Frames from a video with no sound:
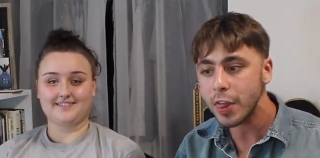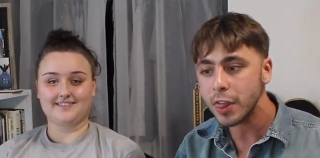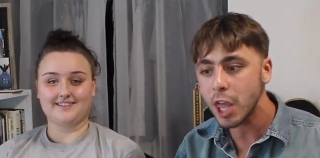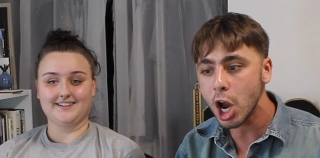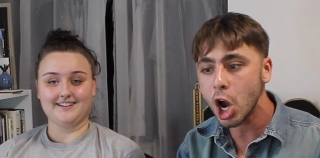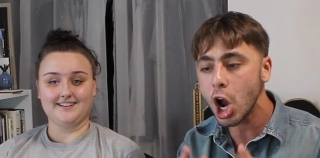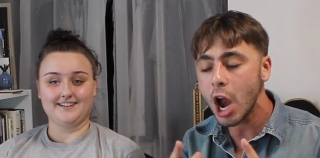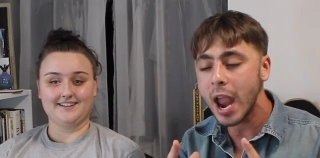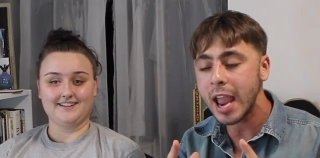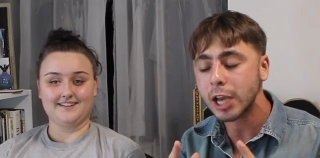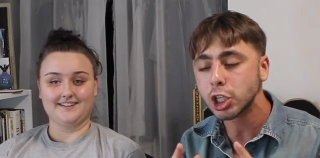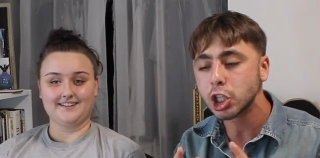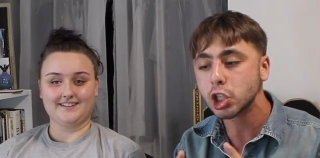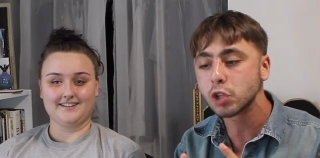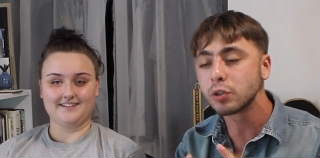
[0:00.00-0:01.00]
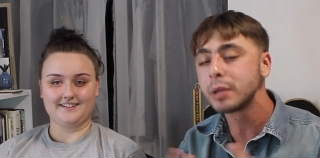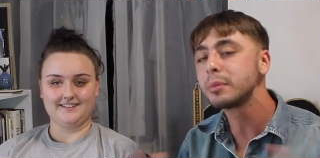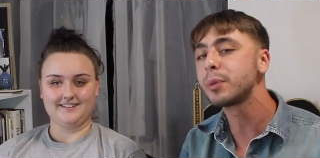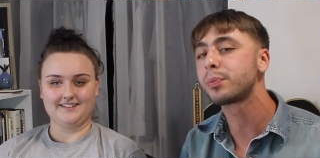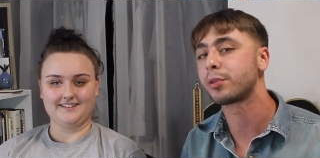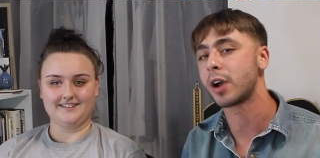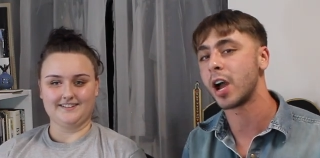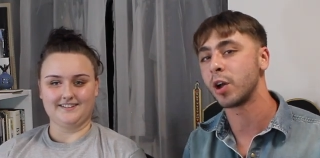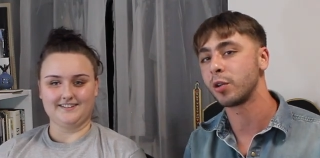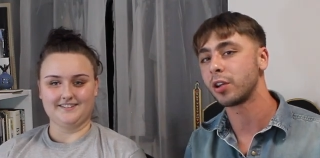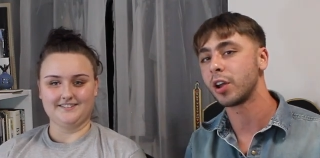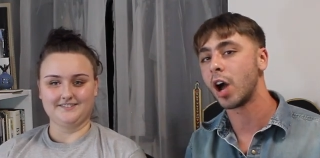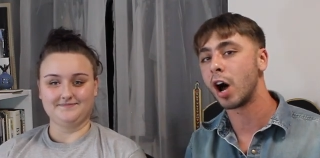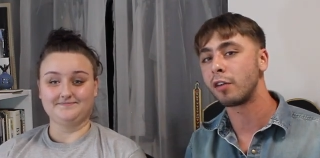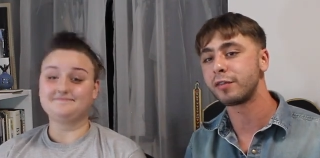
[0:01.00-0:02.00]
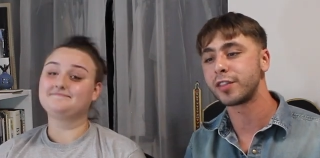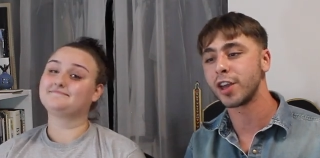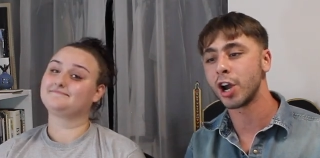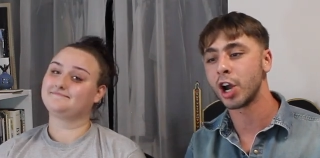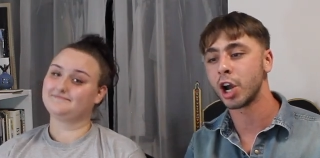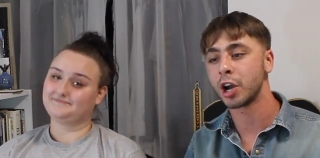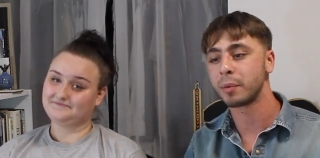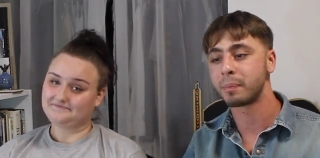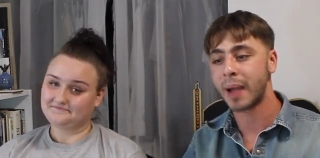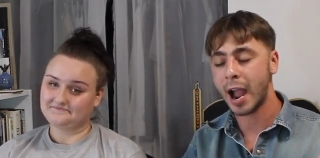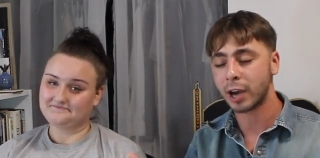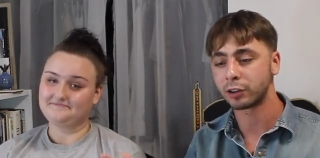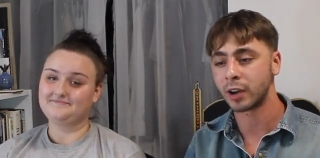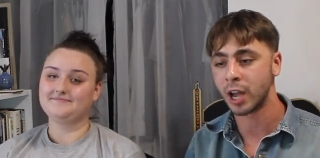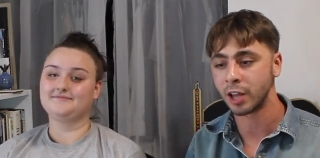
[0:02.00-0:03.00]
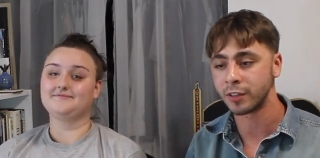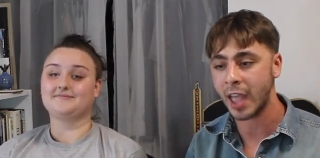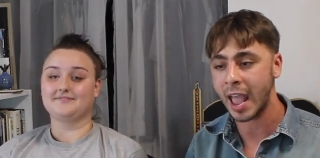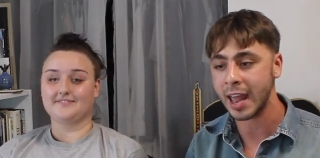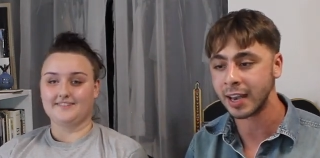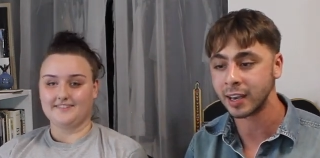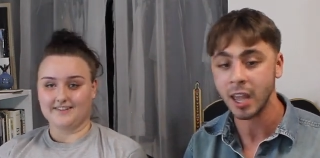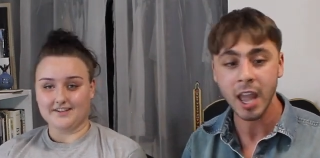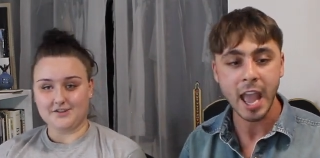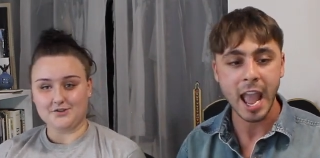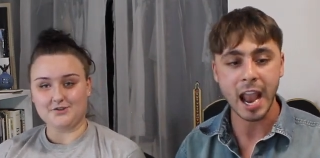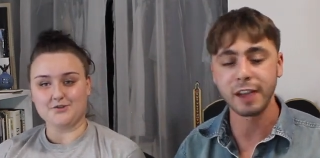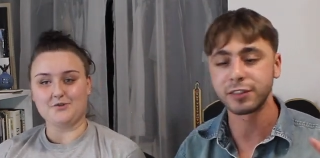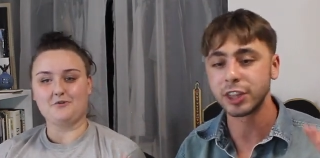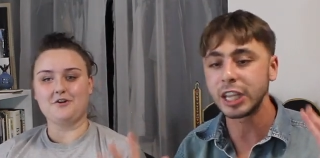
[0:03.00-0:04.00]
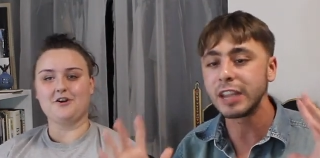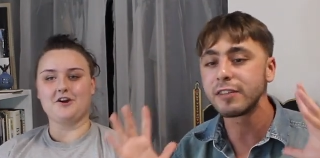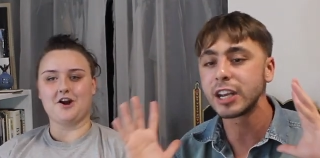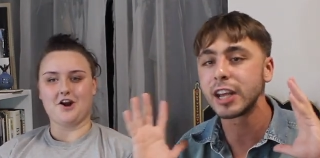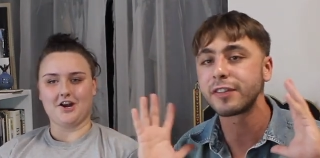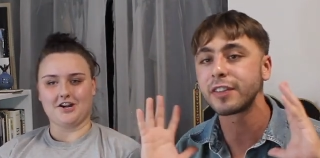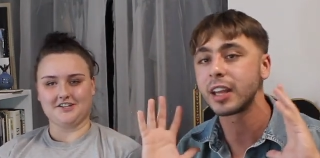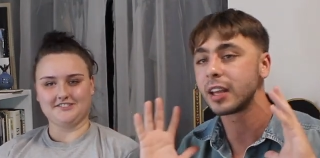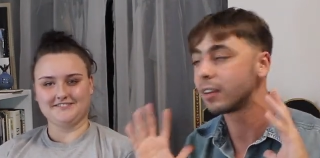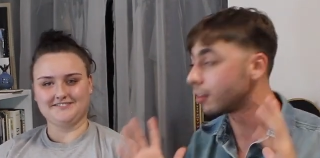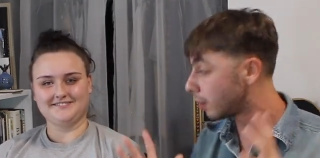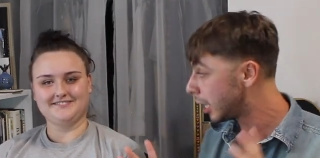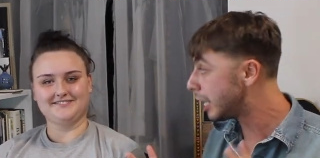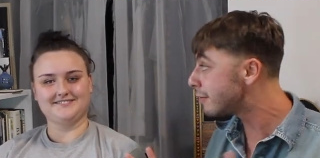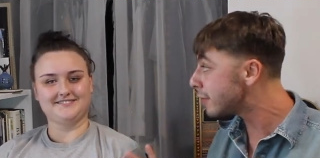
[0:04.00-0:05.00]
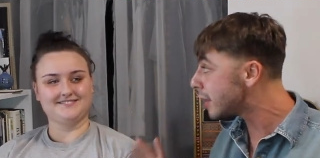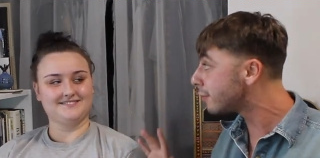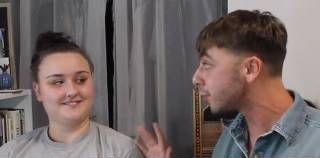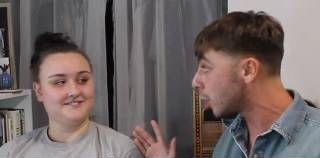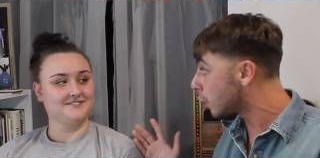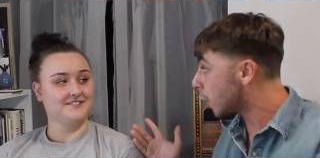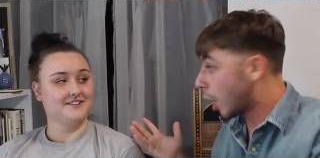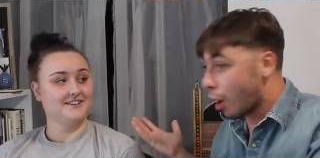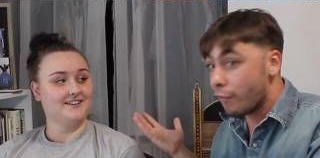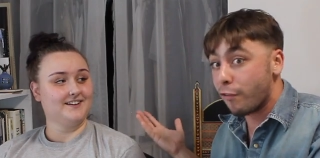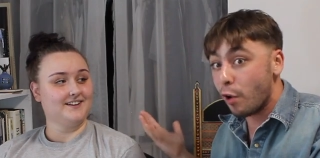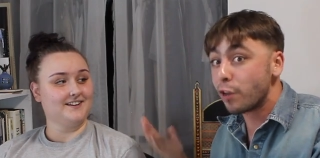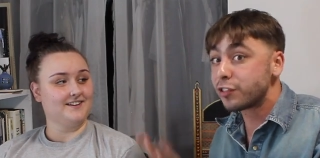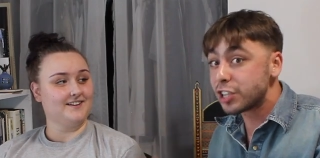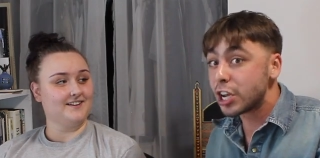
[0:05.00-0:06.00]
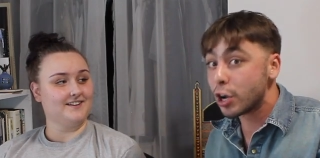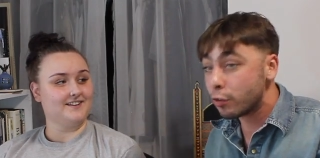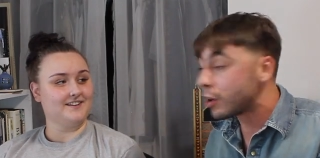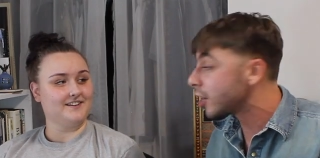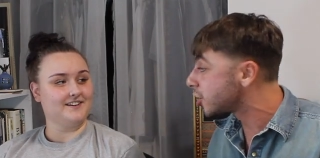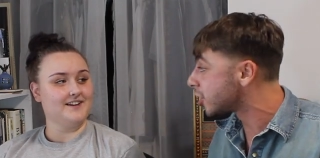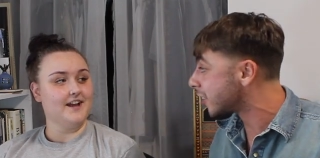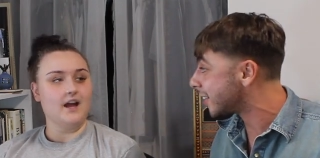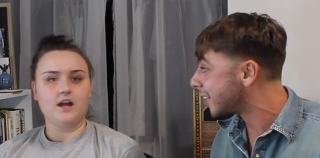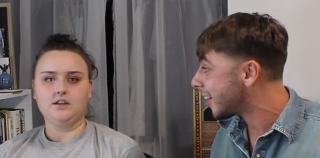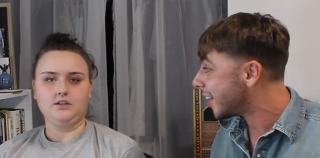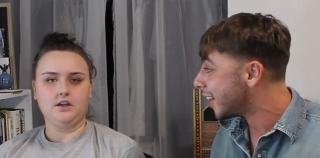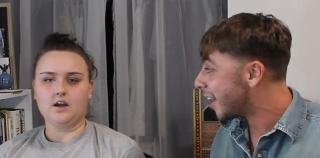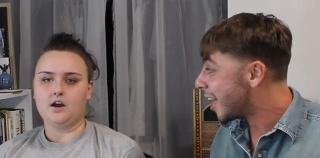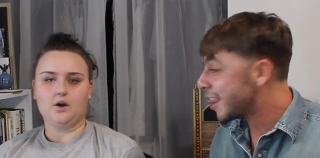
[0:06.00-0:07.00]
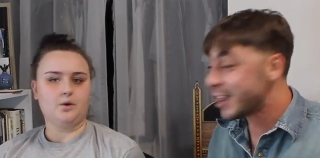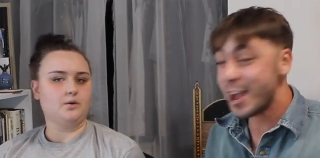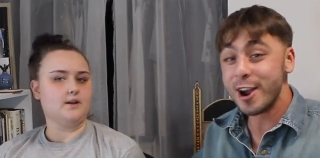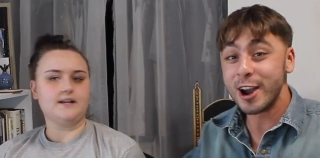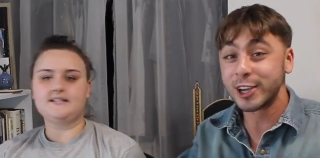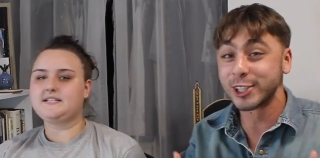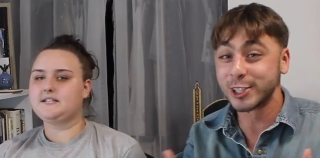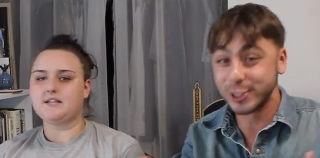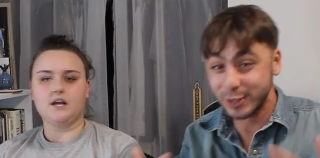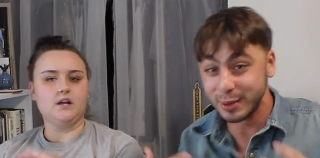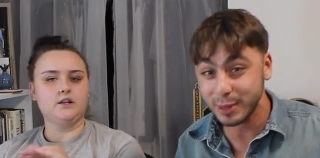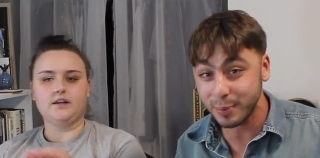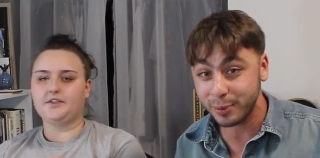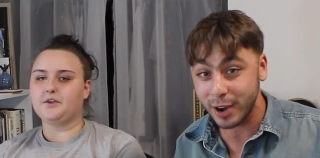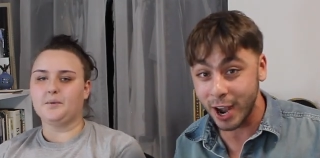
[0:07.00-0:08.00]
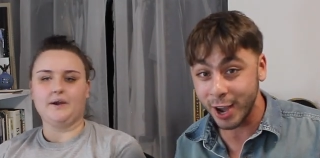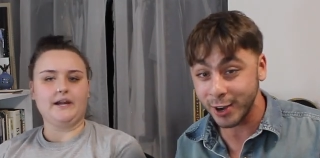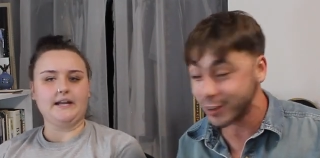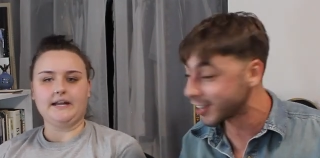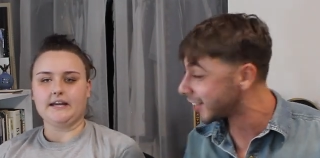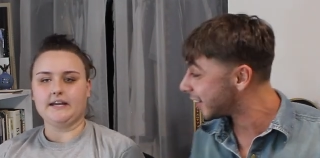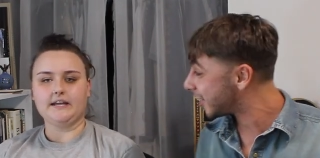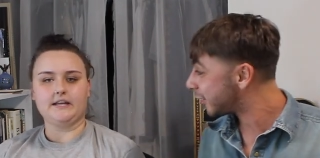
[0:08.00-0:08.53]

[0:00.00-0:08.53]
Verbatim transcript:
Speaker 1: they're extremely proud of their background, and if even are. if even if they're like a fourth generation, Yo, they're extremely proud.